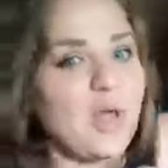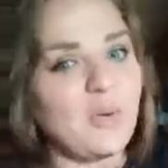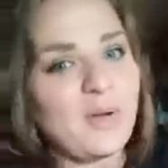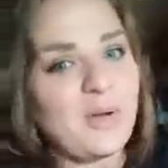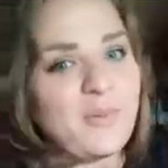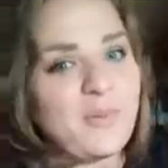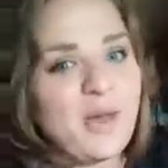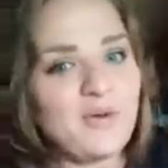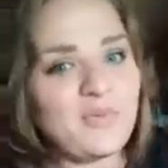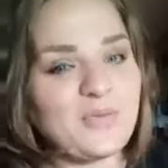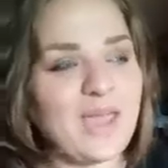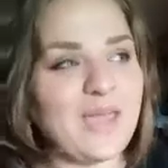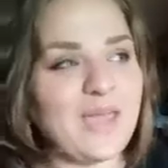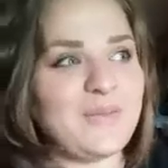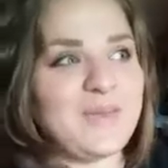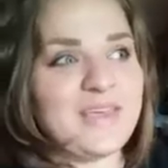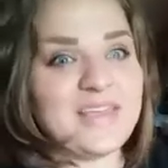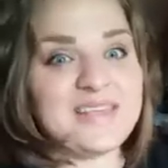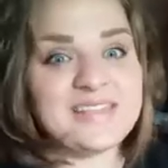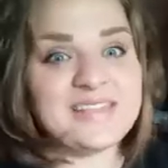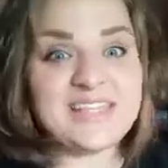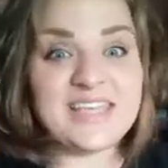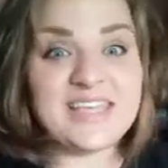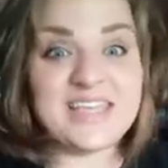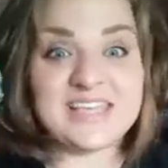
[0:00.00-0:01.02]
about
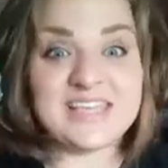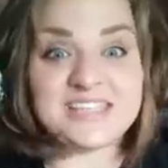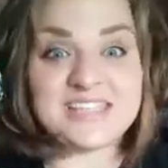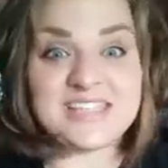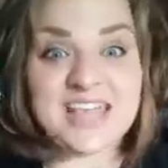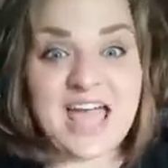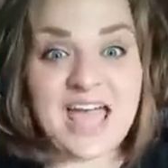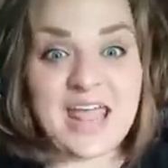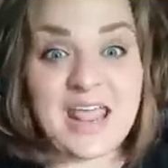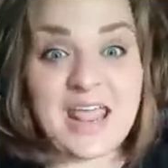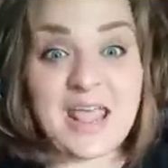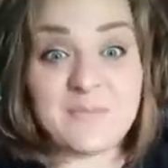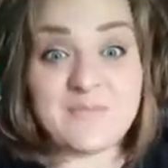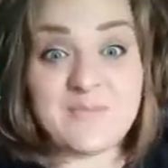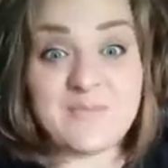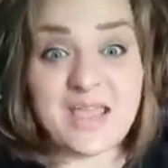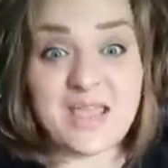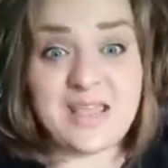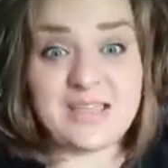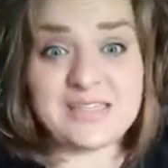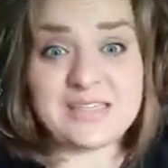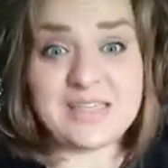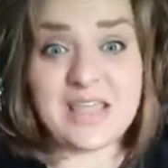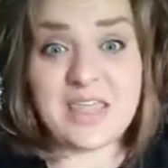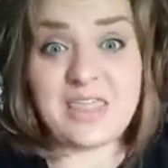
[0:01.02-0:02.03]
rabies is that it
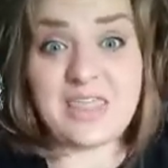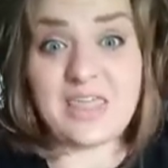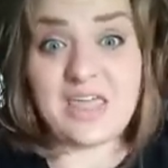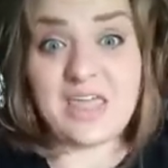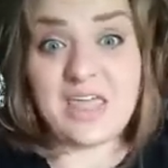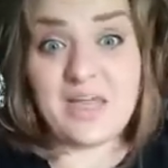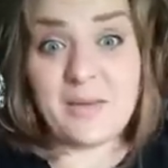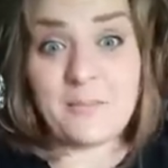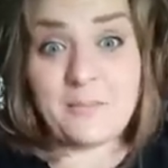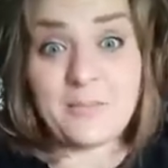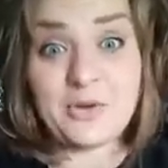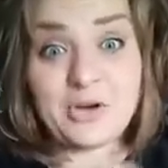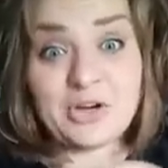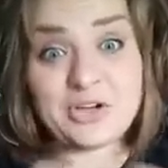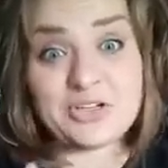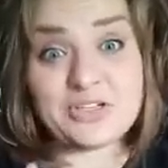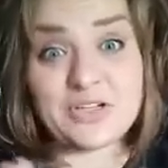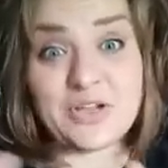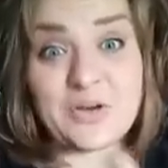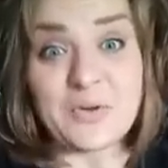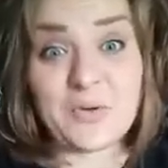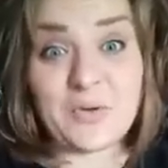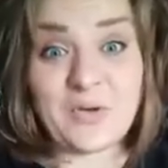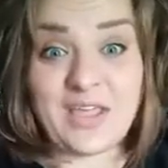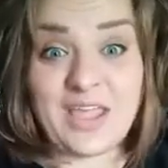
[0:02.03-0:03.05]
makes the
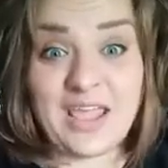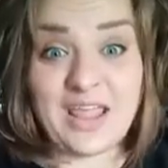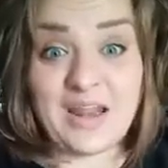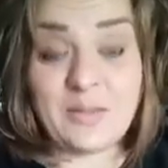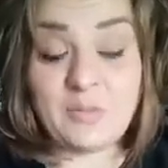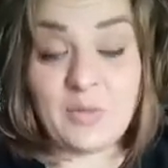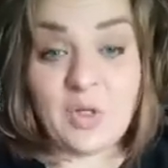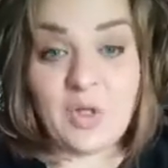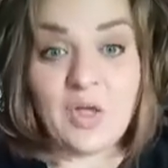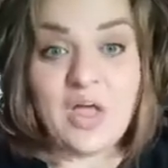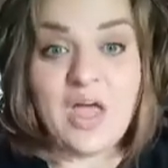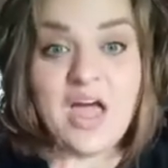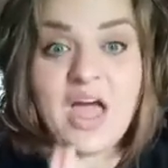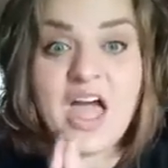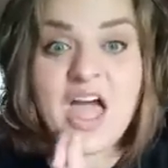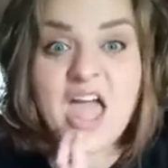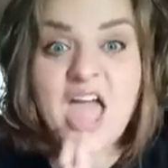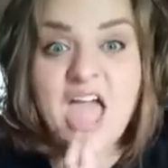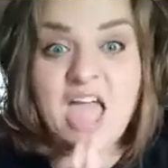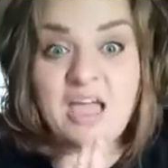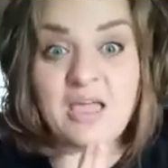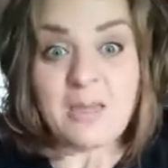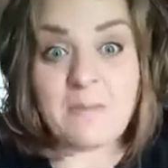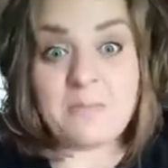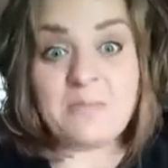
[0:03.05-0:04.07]
person or animal
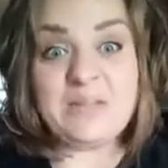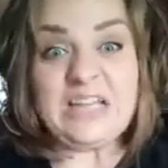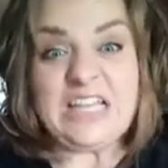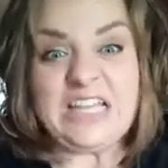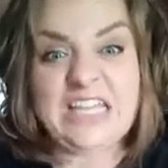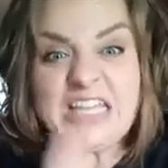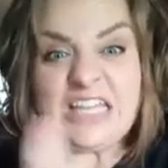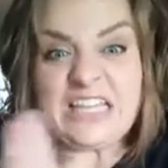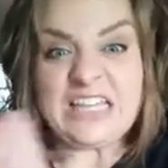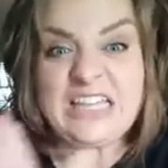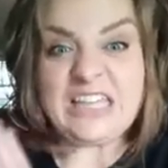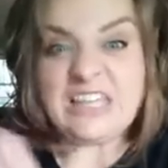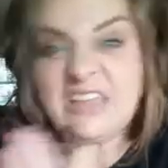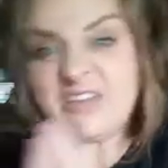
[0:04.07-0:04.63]
completely